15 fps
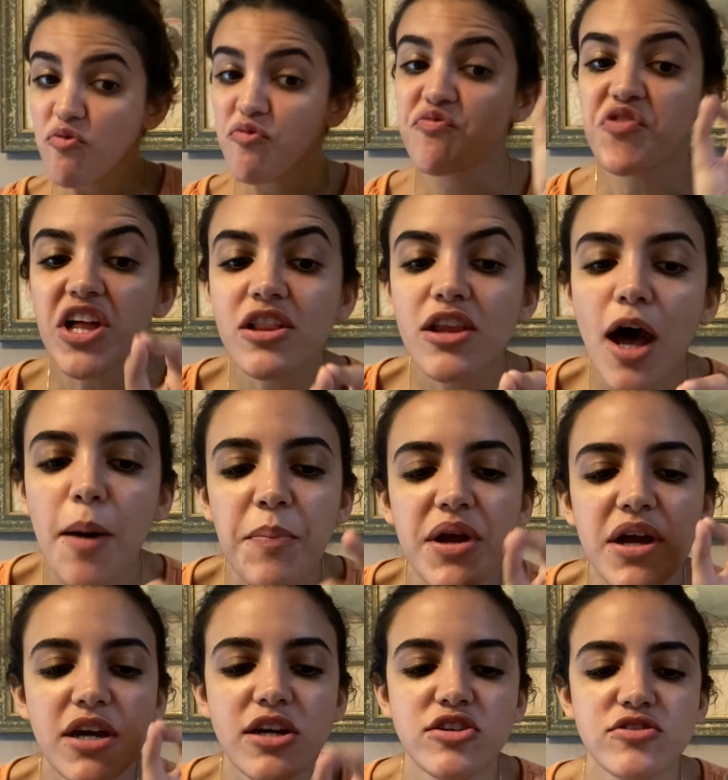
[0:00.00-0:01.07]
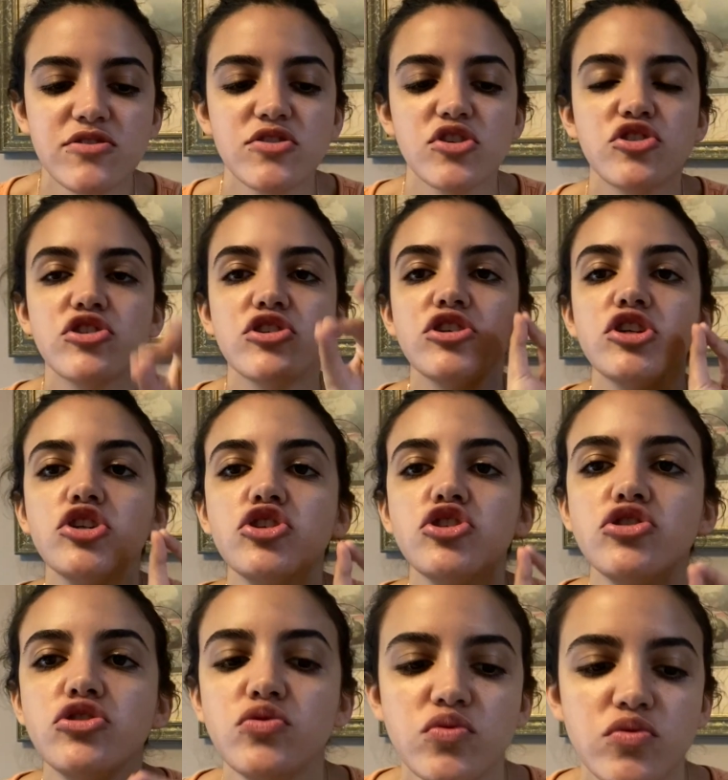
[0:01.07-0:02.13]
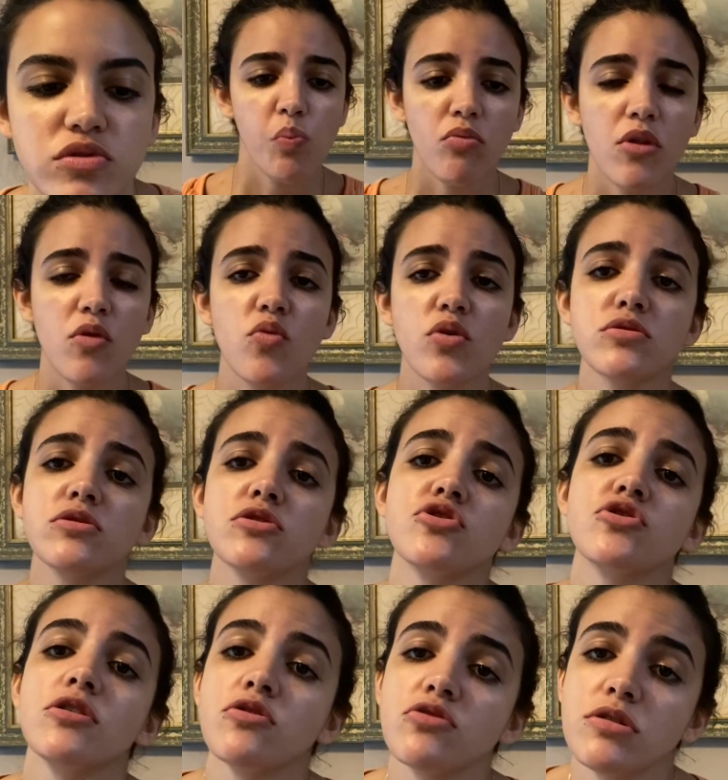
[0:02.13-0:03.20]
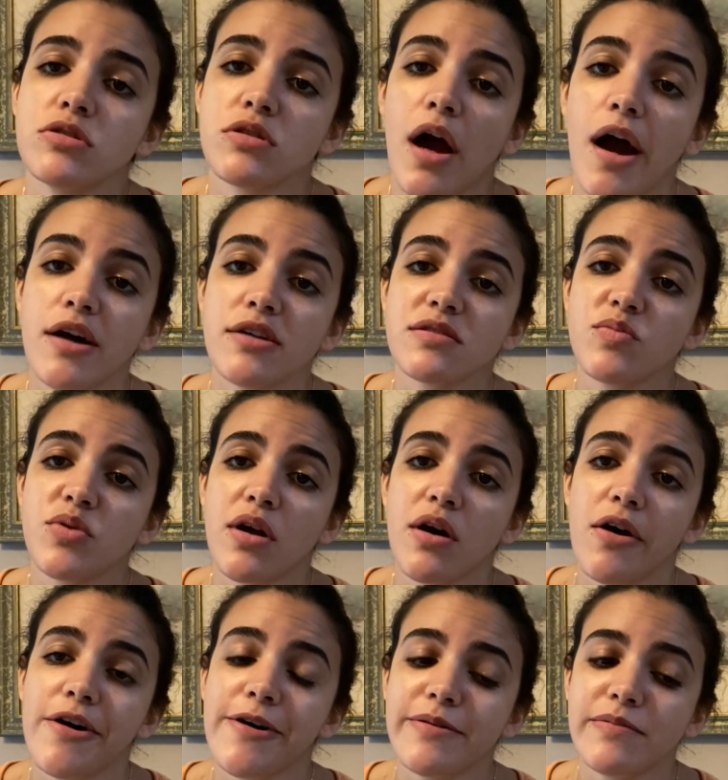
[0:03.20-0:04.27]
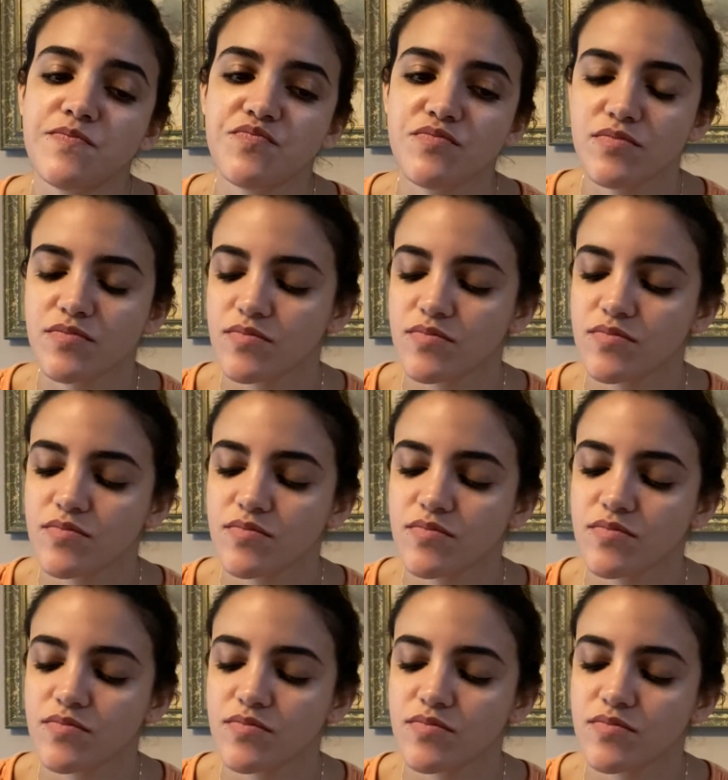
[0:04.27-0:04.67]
Philip is cute. Works at Children's Hospital.